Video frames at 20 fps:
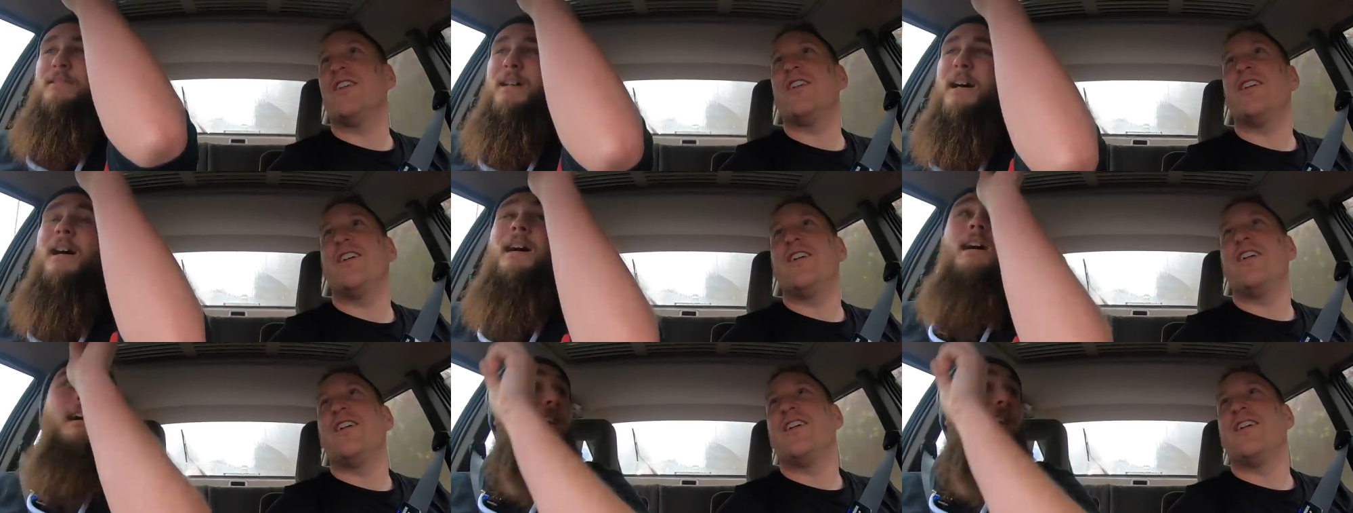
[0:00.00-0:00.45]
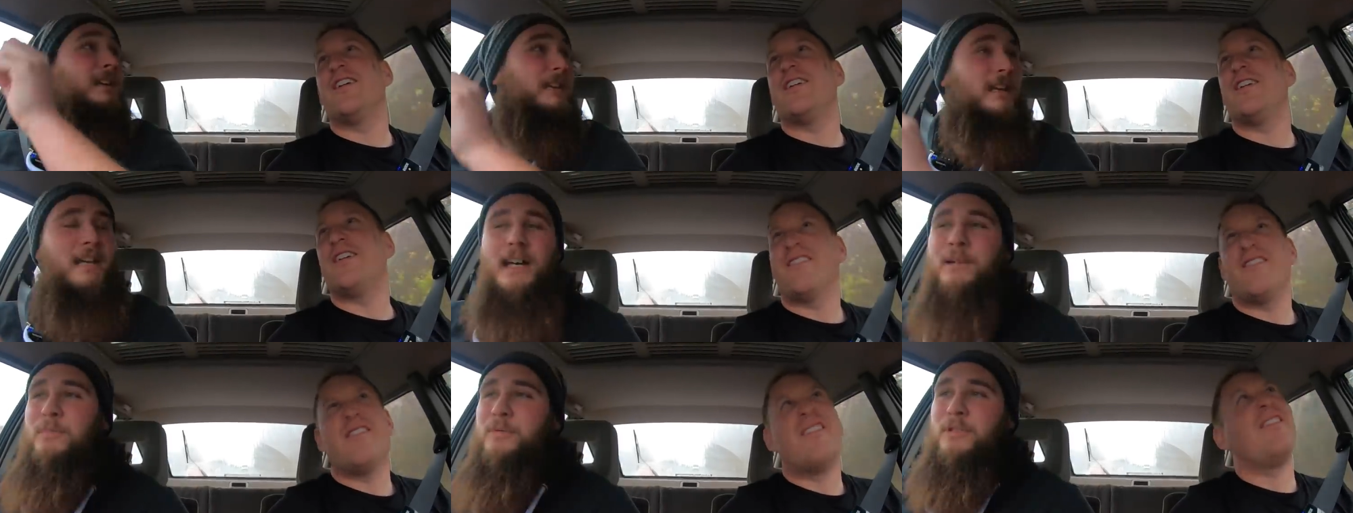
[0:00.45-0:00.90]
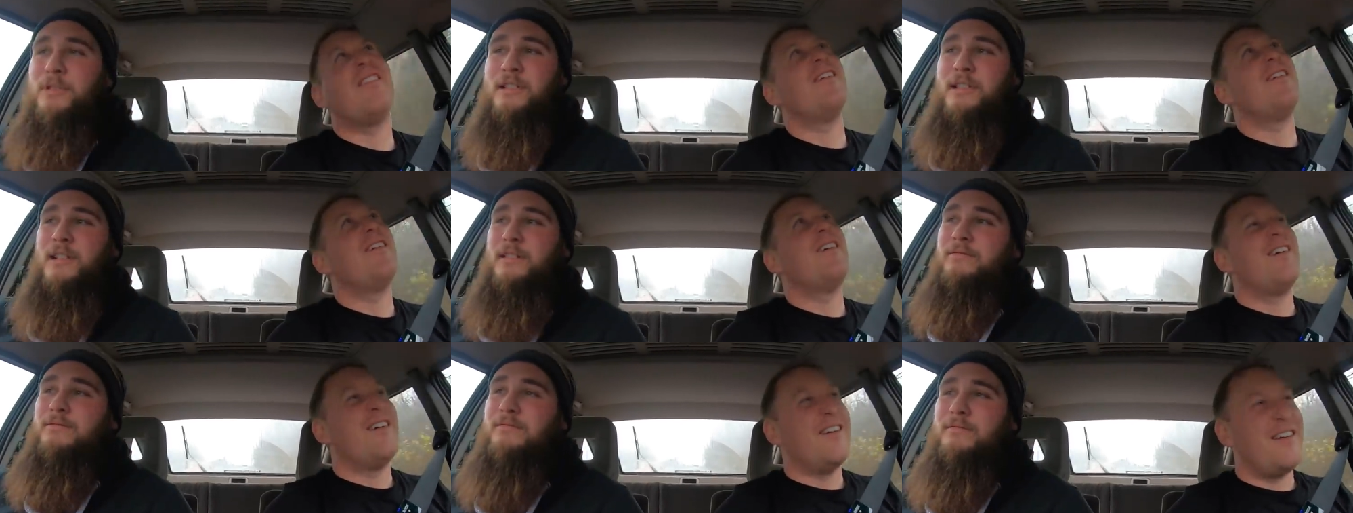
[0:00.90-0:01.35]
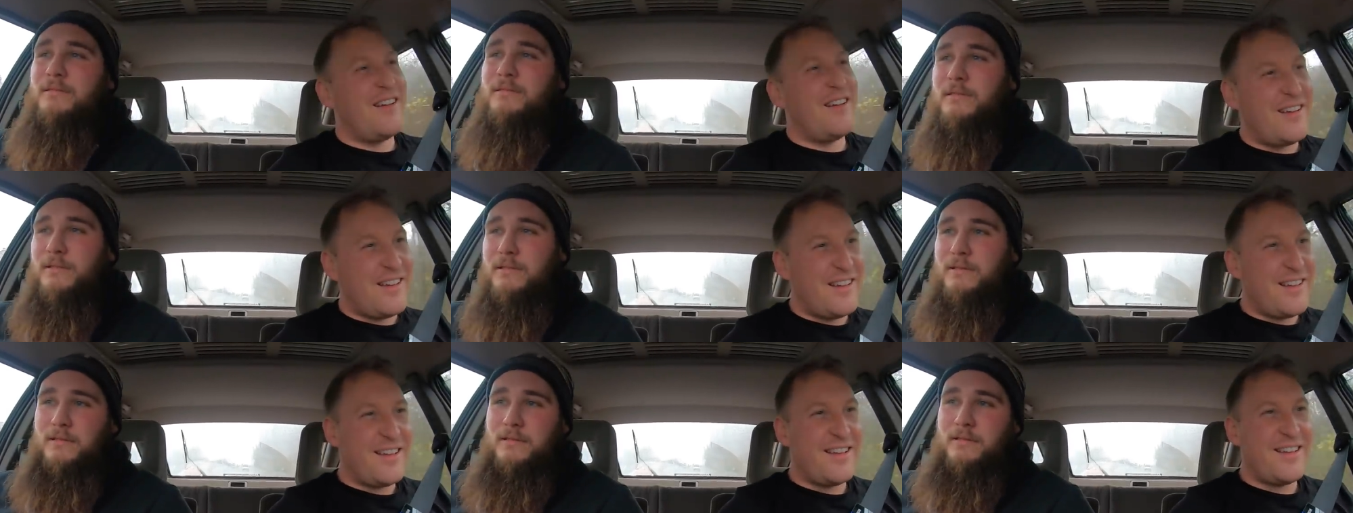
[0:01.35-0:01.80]
Speaker 1: Does it? Yeah, but still,
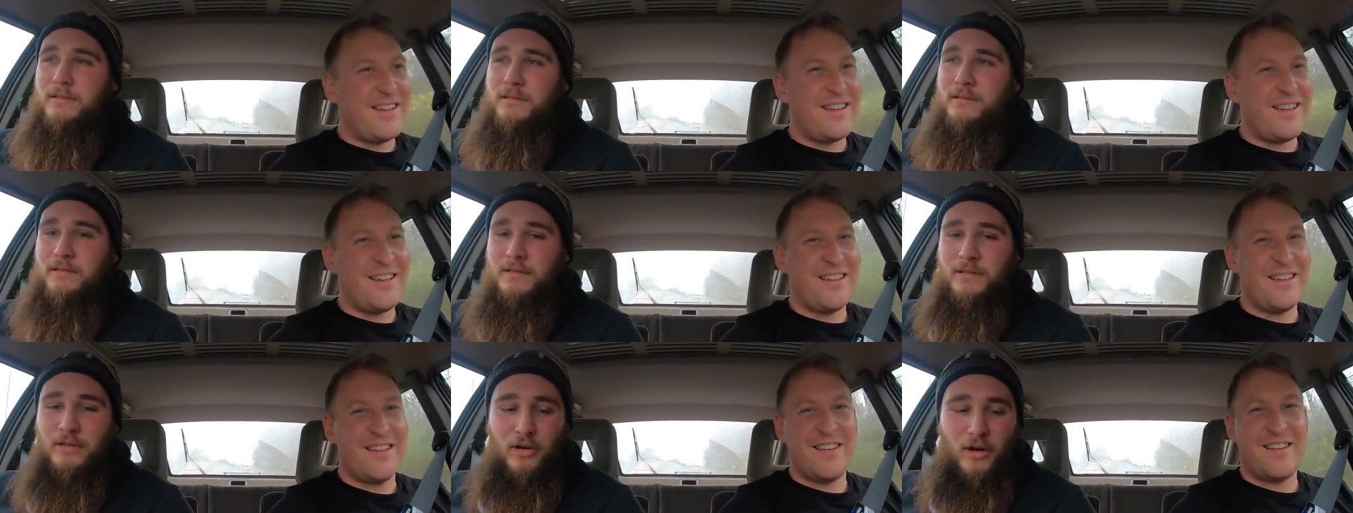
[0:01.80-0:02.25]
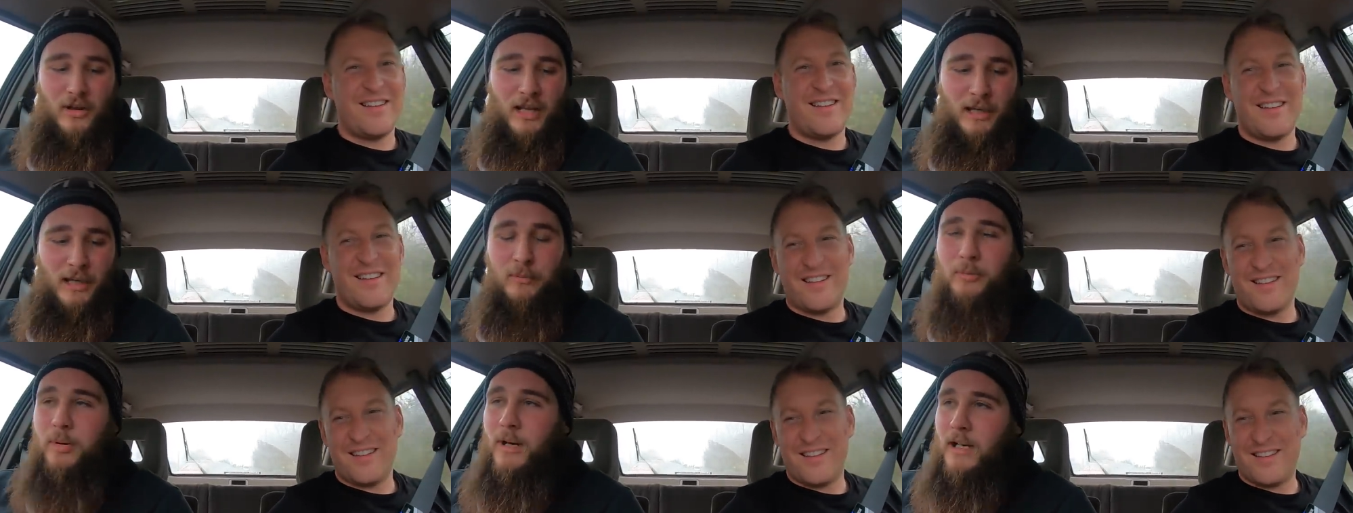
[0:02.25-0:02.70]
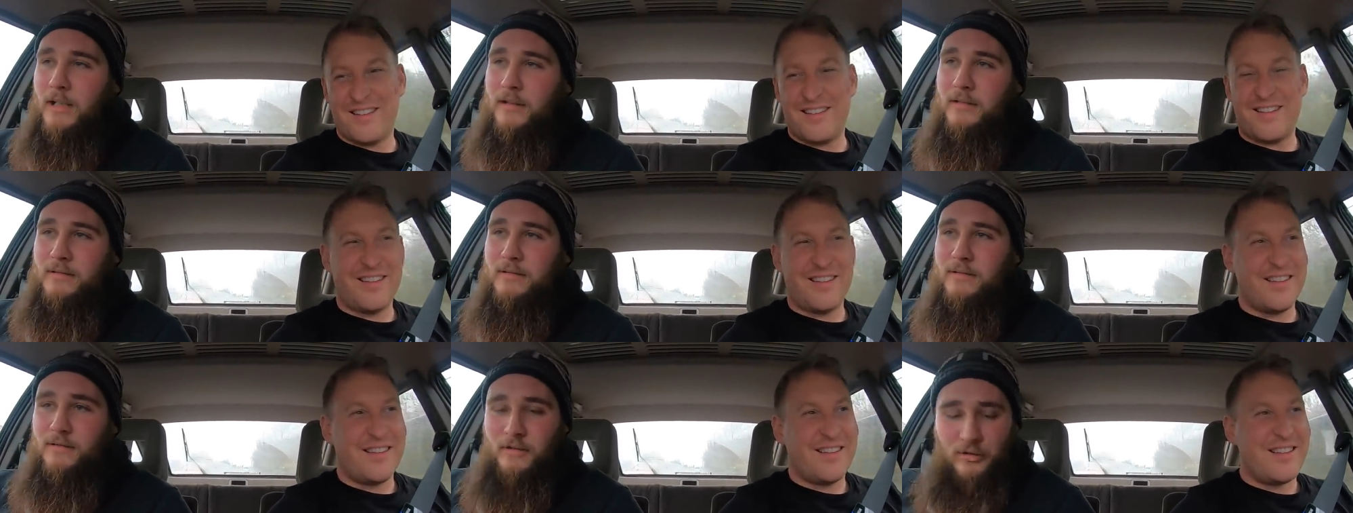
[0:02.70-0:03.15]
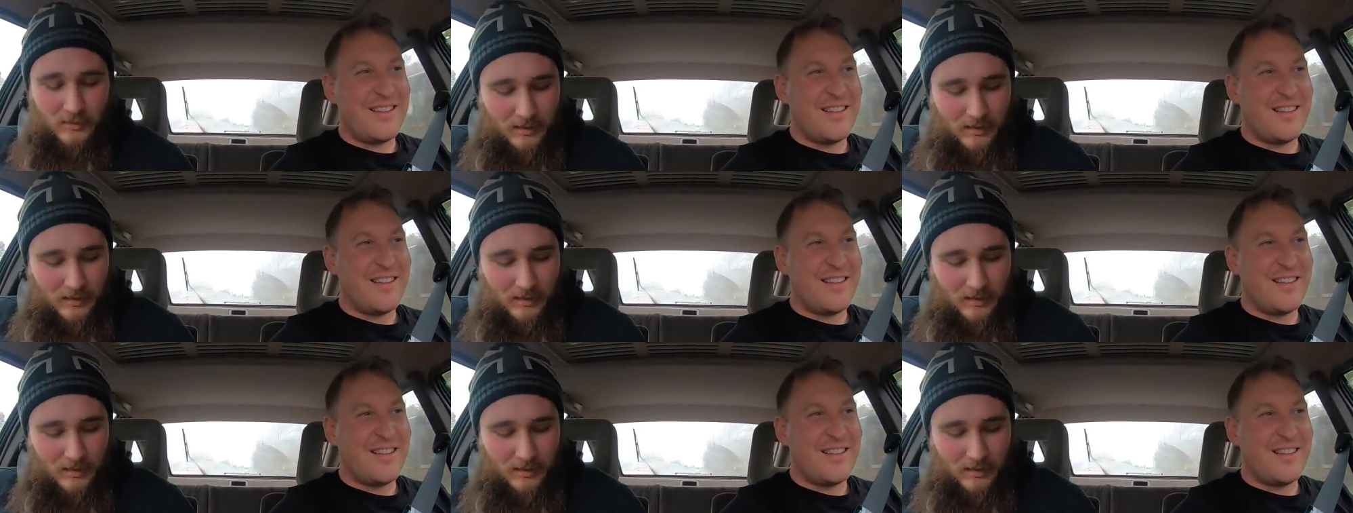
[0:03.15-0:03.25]
it's not that bad.